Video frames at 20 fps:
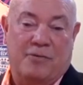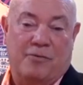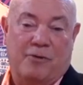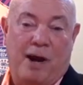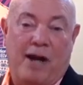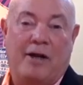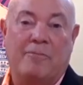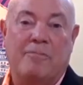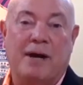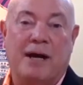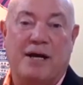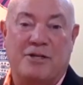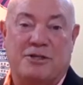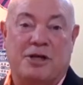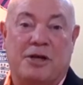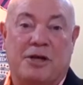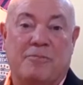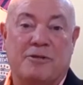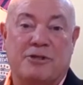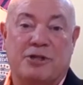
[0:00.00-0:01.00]
rated by
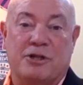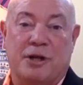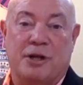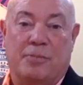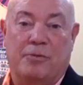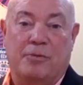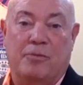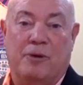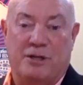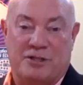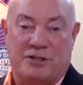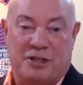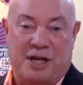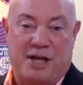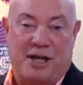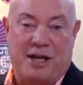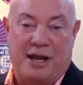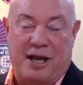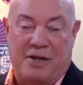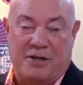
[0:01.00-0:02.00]
some as the number one
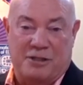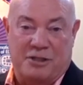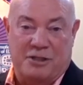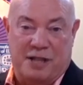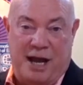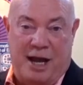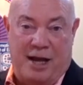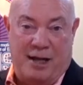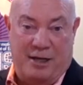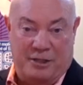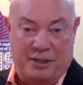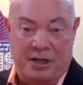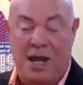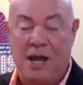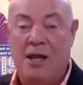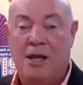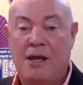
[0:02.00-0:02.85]
steakhouse in Dallas.